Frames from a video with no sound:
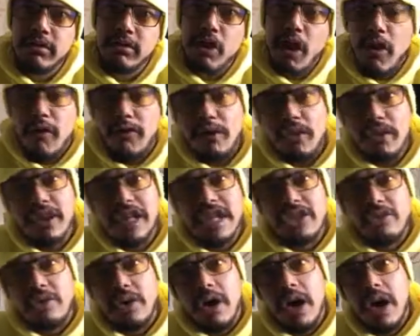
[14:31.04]

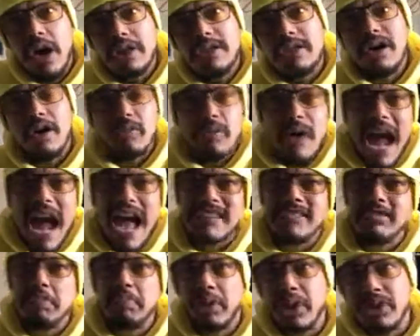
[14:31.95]
Covertly drugged,
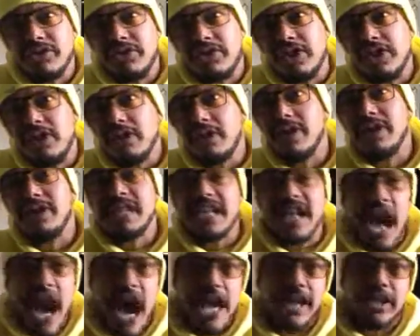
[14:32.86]
harassed, persecuted,
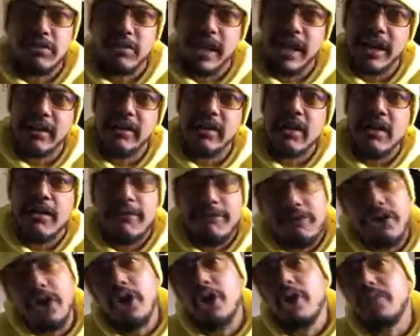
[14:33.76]
dehydrated,
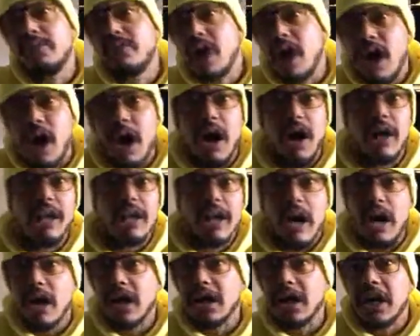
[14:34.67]
fumed, on
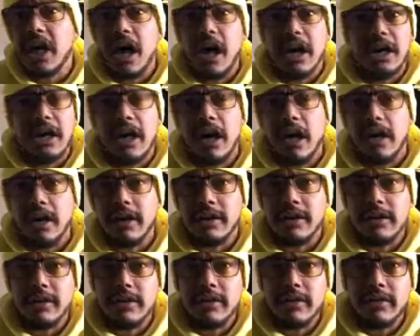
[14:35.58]
and on and on and on.
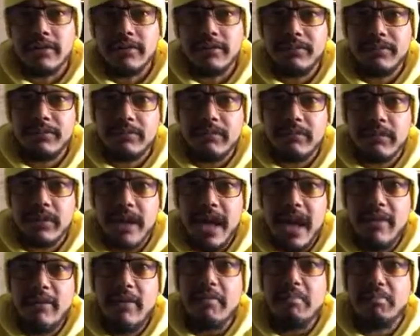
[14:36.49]

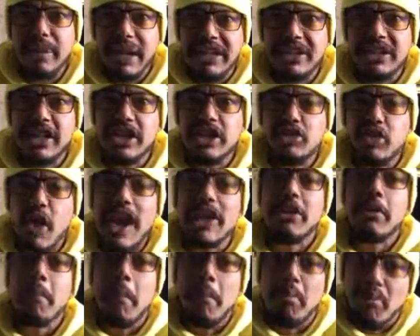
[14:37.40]
Okay, with bitches
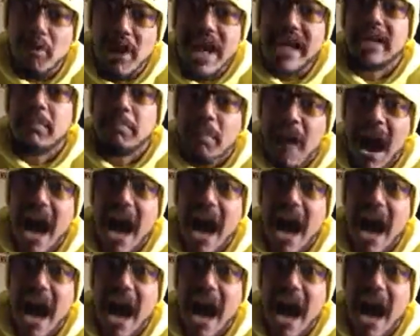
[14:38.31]
trying to break